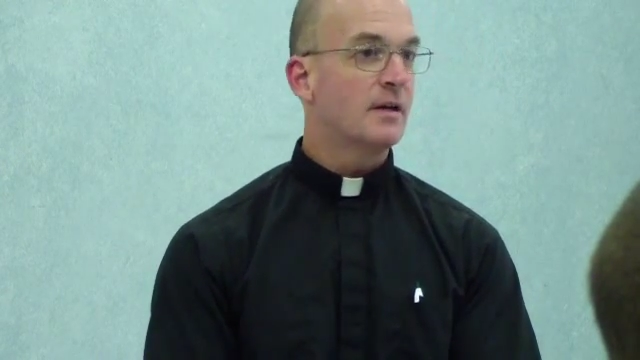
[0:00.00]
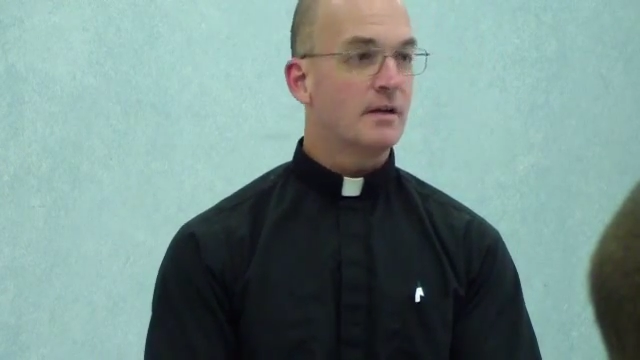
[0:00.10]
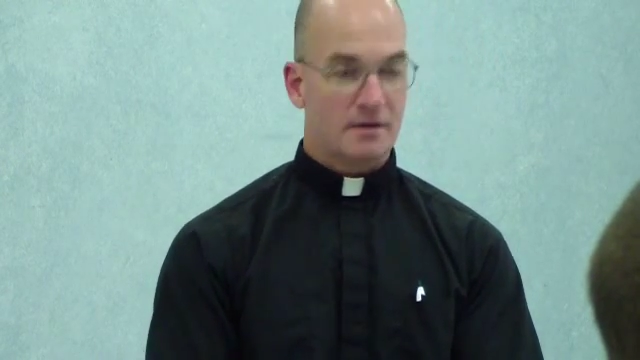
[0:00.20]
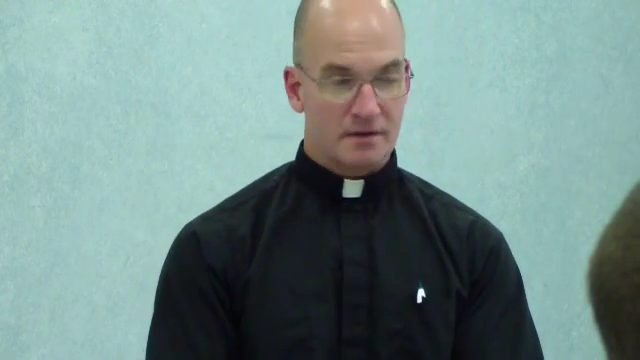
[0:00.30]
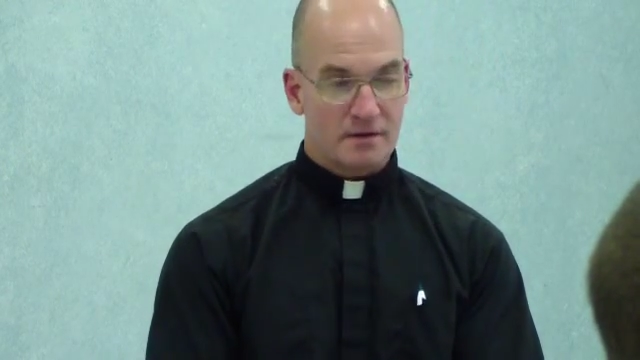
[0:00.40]
and
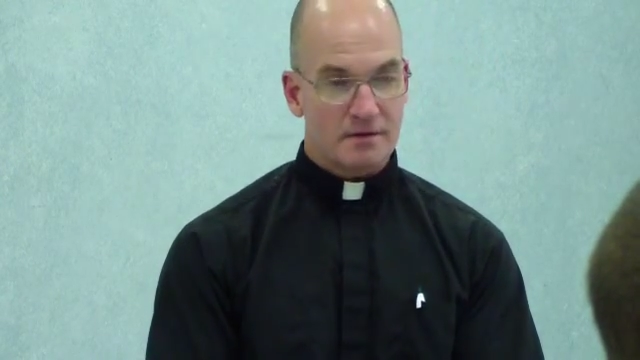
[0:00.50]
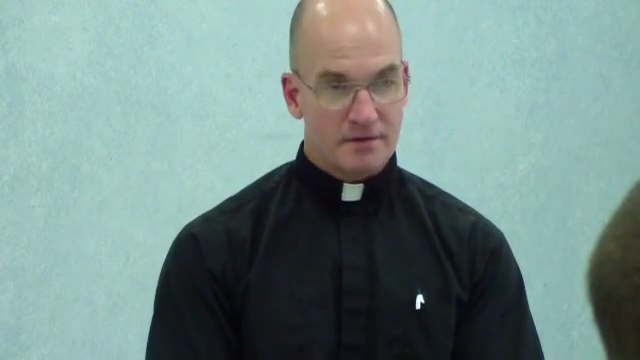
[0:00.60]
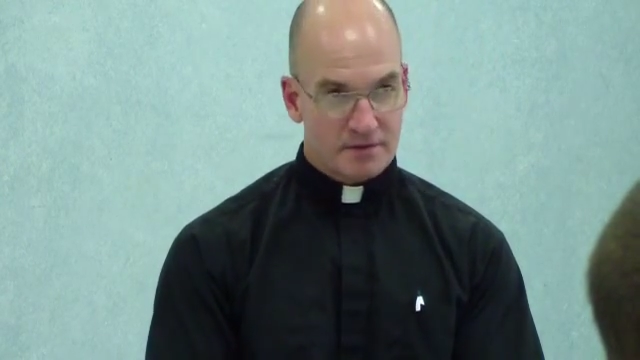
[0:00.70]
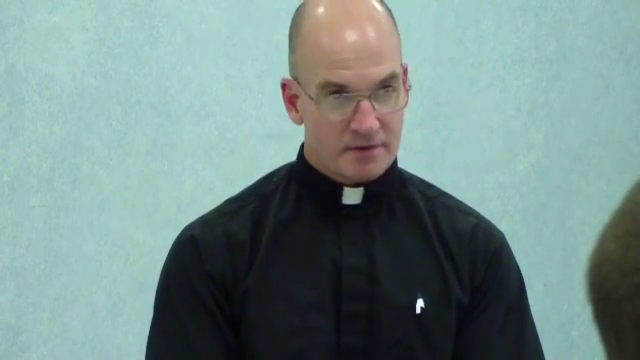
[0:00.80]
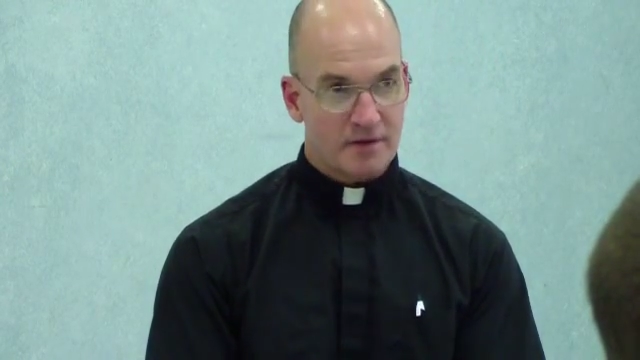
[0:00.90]
he did
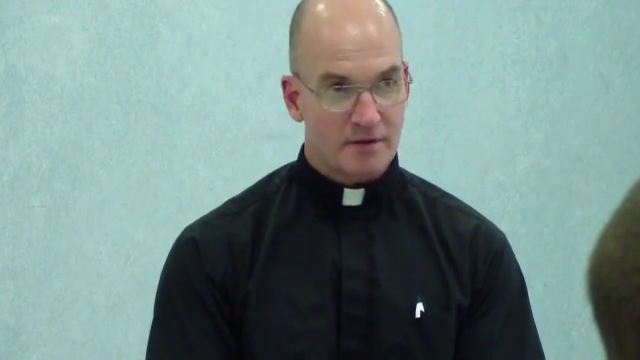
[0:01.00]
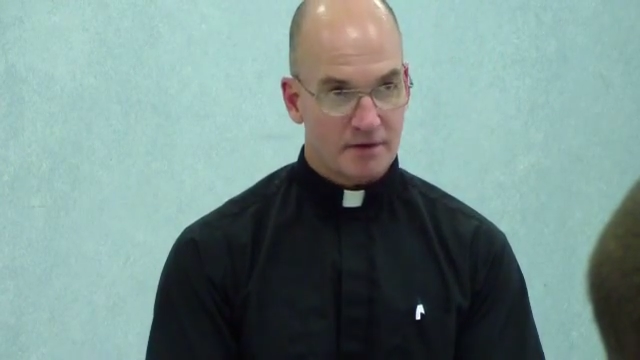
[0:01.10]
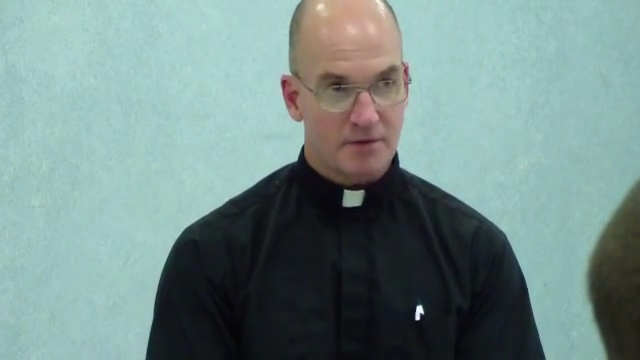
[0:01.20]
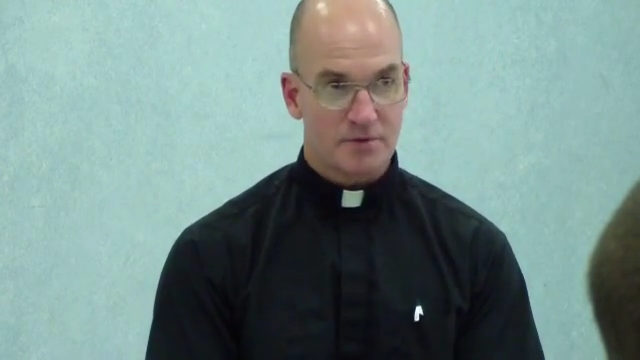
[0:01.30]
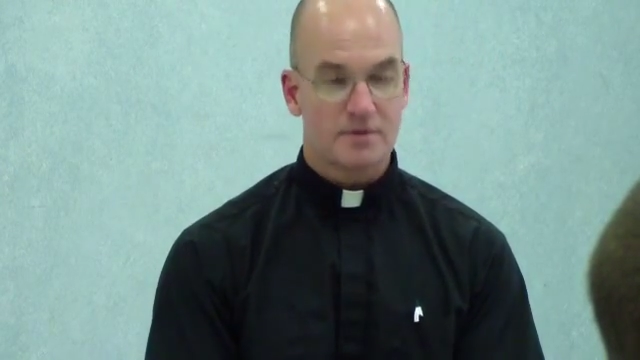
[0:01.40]
receive
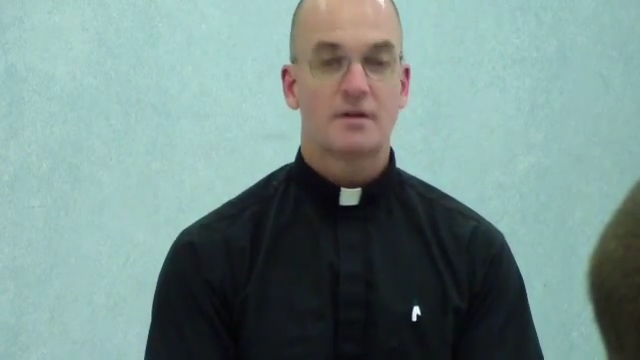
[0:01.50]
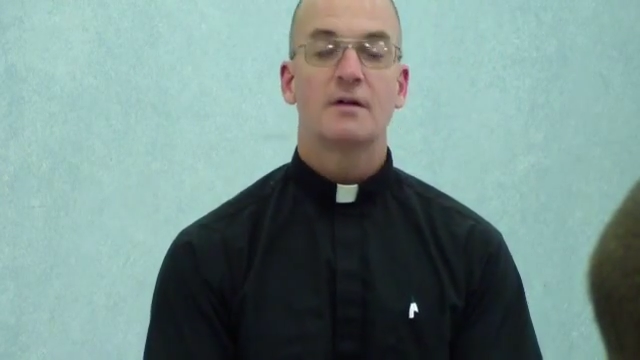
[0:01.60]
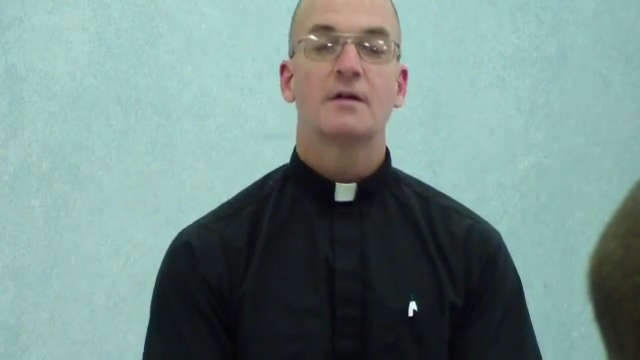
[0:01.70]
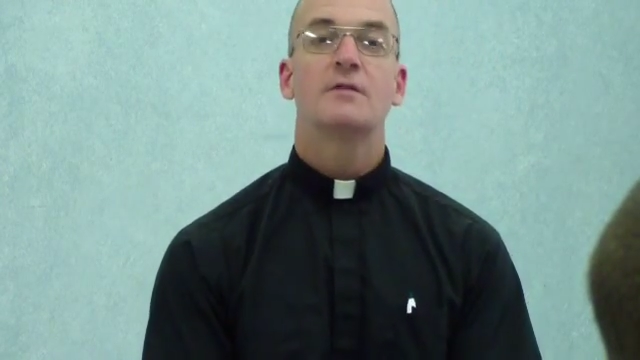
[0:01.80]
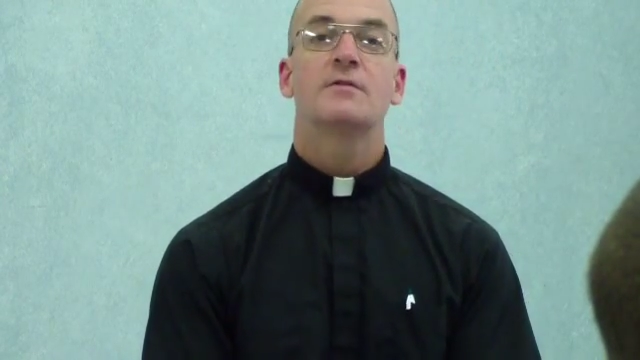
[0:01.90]
those
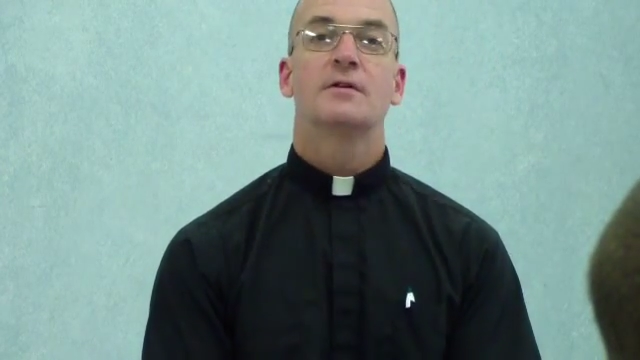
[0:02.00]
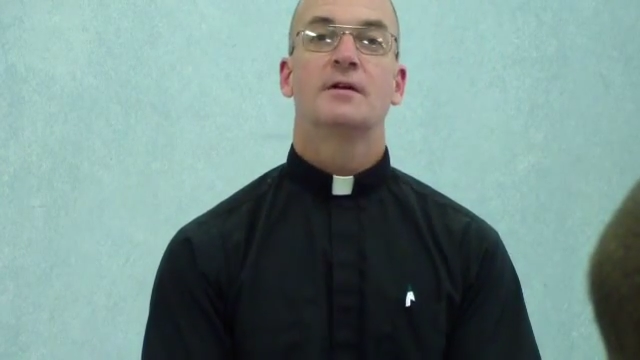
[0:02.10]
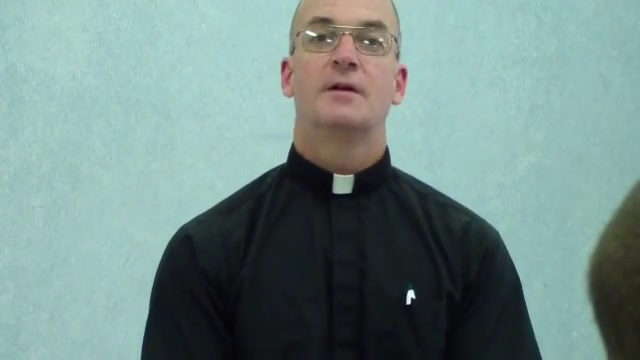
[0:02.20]
things.